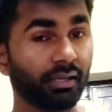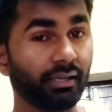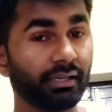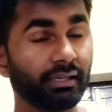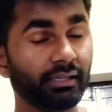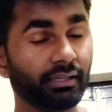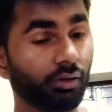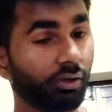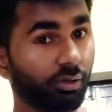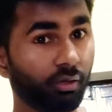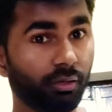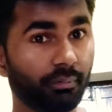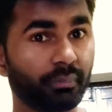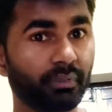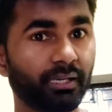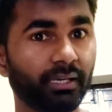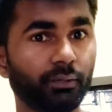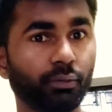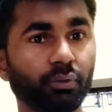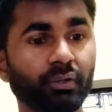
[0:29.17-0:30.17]
In all of
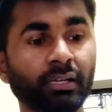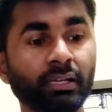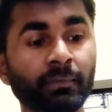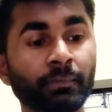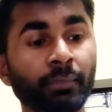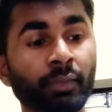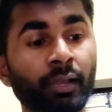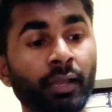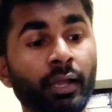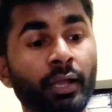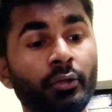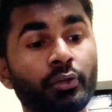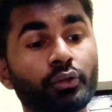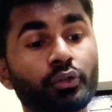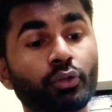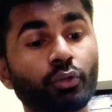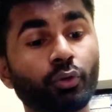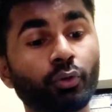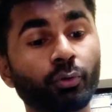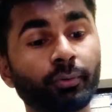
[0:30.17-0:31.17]
that, okay.
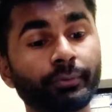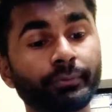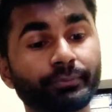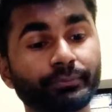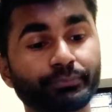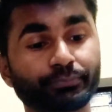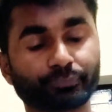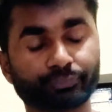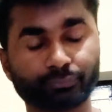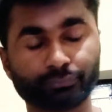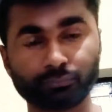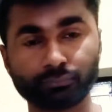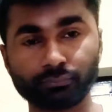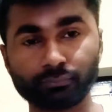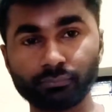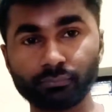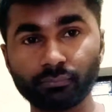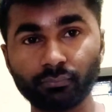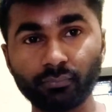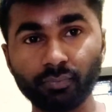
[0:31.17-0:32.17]
So,
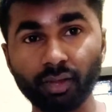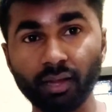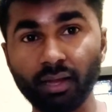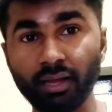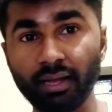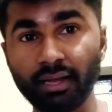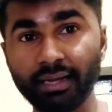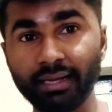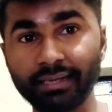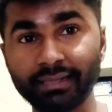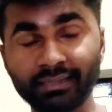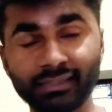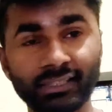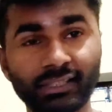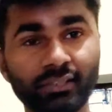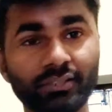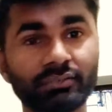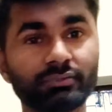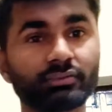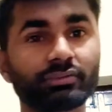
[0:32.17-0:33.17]
and
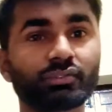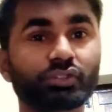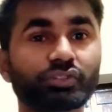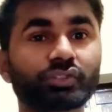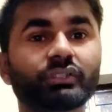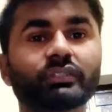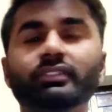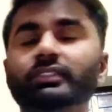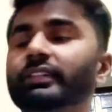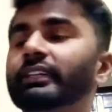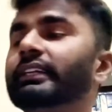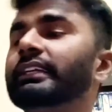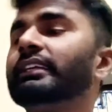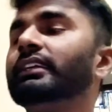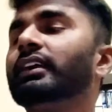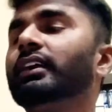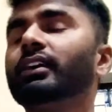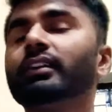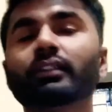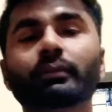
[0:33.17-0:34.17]
three
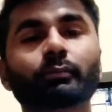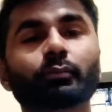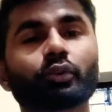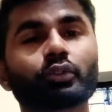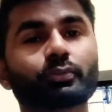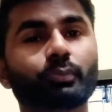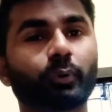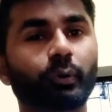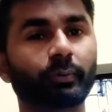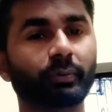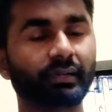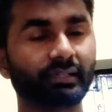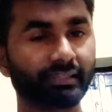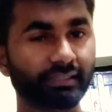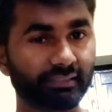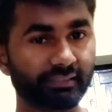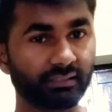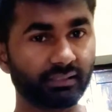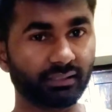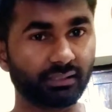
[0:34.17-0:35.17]
are the most
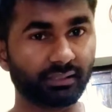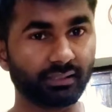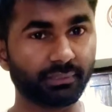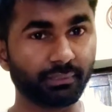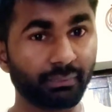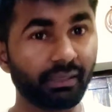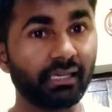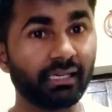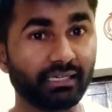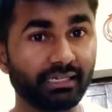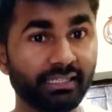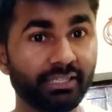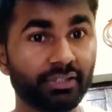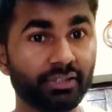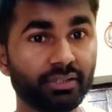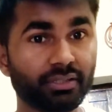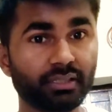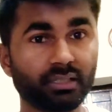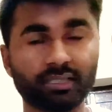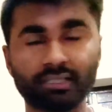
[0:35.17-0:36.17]
populated
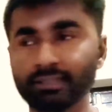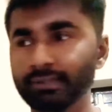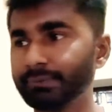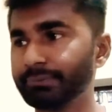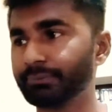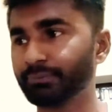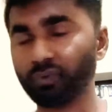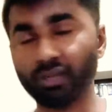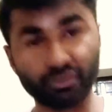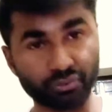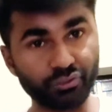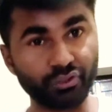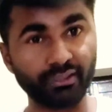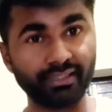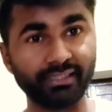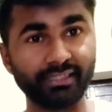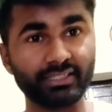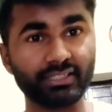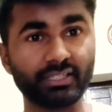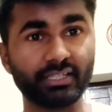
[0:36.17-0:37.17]
millionaires
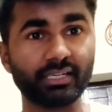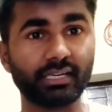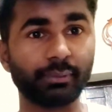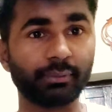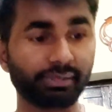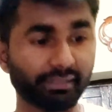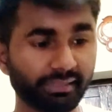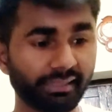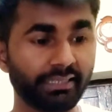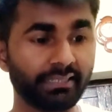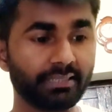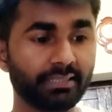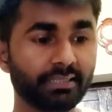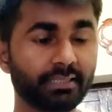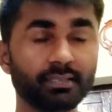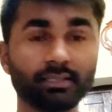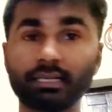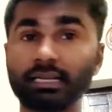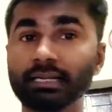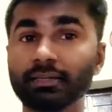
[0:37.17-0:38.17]
states in our
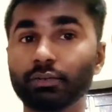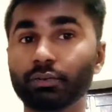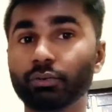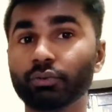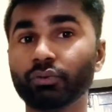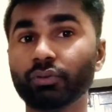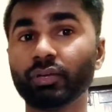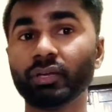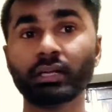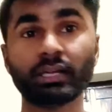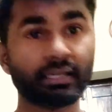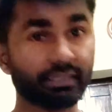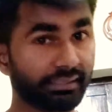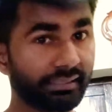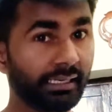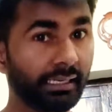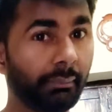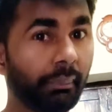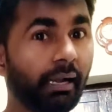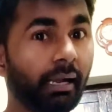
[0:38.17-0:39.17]
nations, and whose
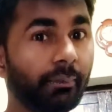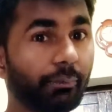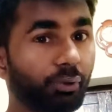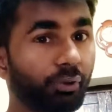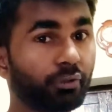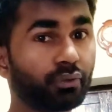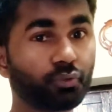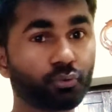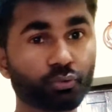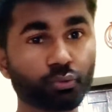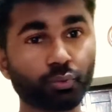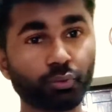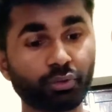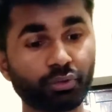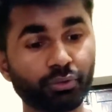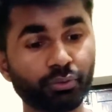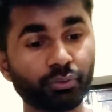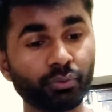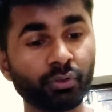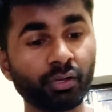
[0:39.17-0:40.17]
name I'm going to show
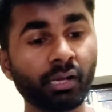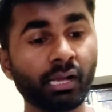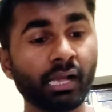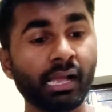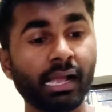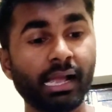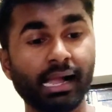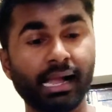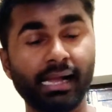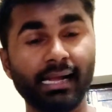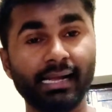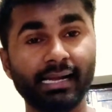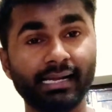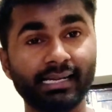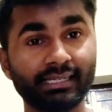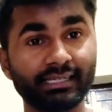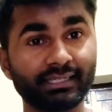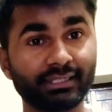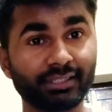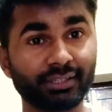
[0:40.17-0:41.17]
you.
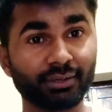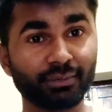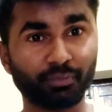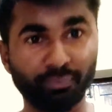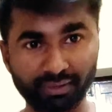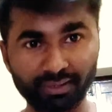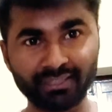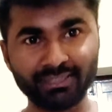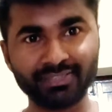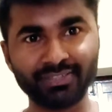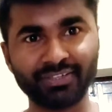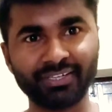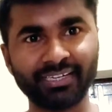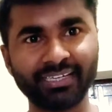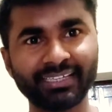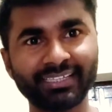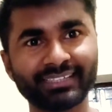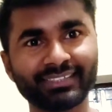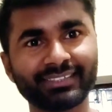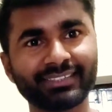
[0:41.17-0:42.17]
And first
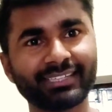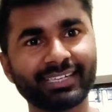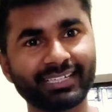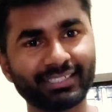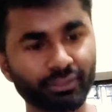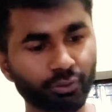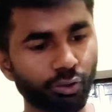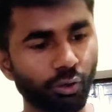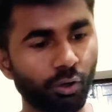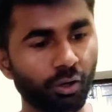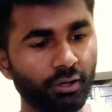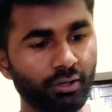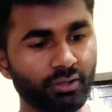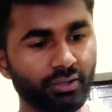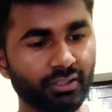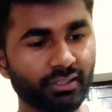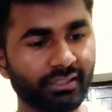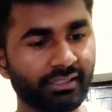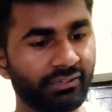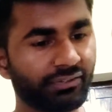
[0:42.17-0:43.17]
rank that
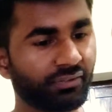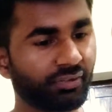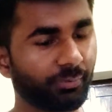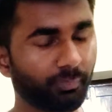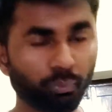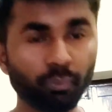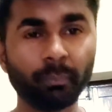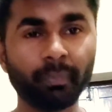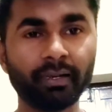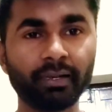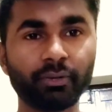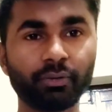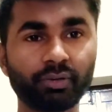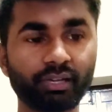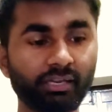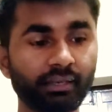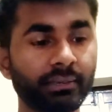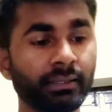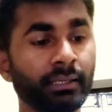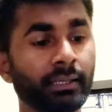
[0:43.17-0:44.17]
got is Mumbai,
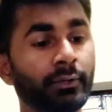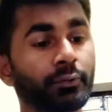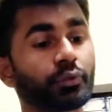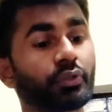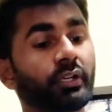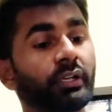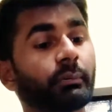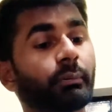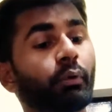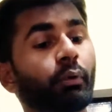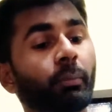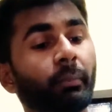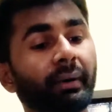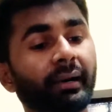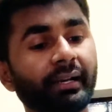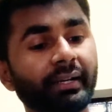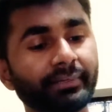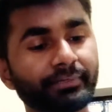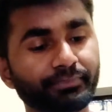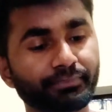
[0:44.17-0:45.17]
okay. So in
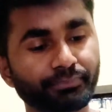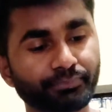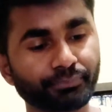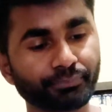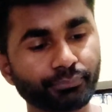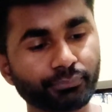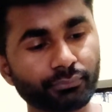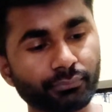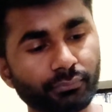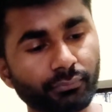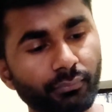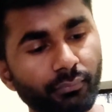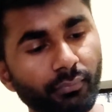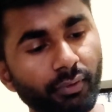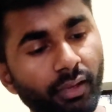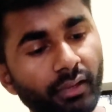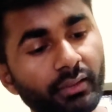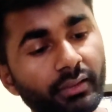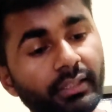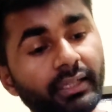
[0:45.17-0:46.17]
Mumbai,
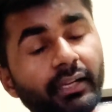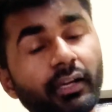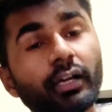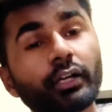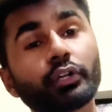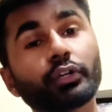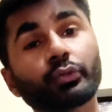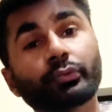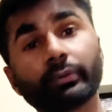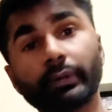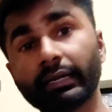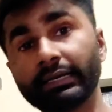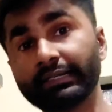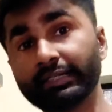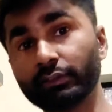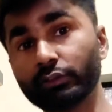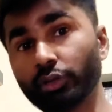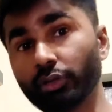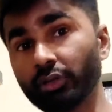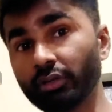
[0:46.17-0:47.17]
they are
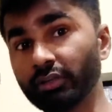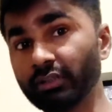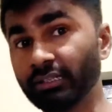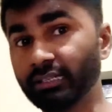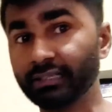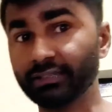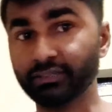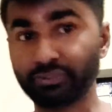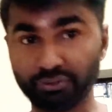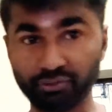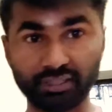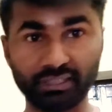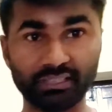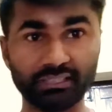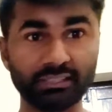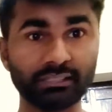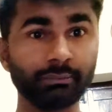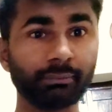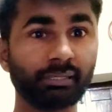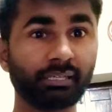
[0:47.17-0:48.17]

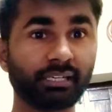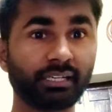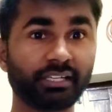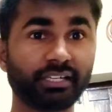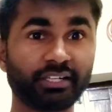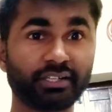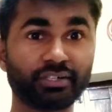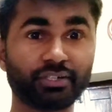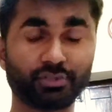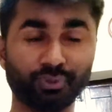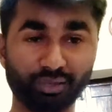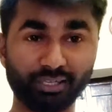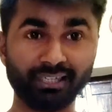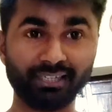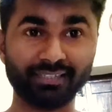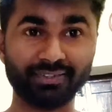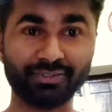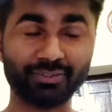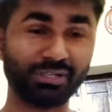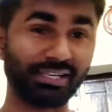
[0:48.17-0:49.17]
20,300 millionaires,
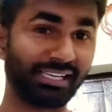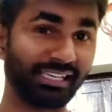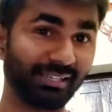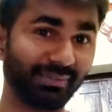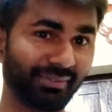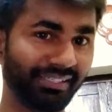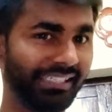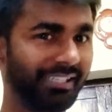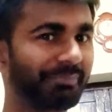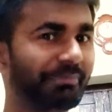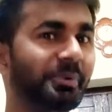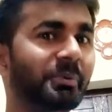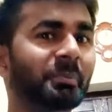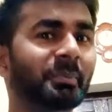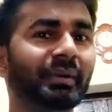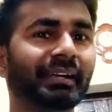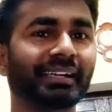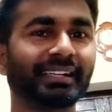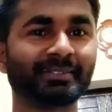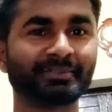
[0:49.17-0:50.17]
okay, still living in
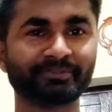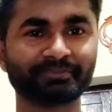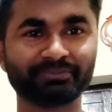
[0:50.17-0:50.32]
Mumbai.